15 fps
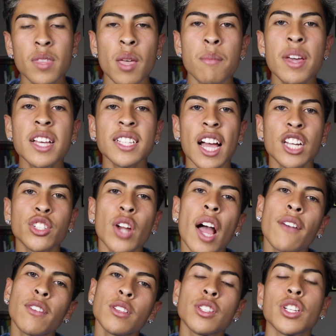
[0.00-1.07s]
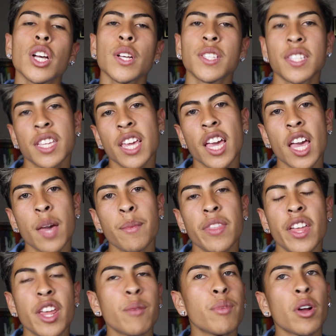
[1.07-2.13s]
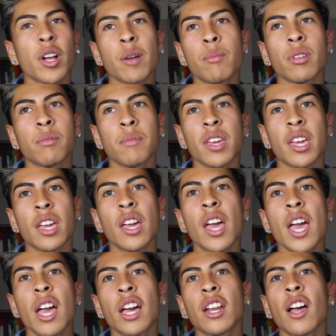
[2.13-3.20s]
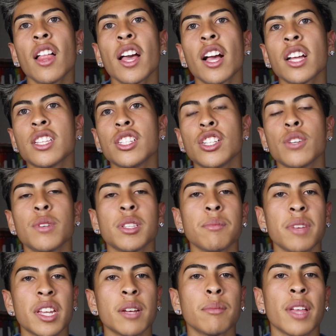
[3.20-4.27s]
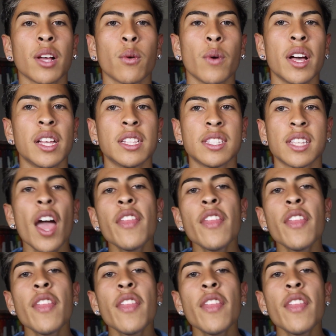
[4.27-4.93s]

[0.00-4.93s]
Because I traveled to go see him and then he broke up with me and all I got to do was meet him like once.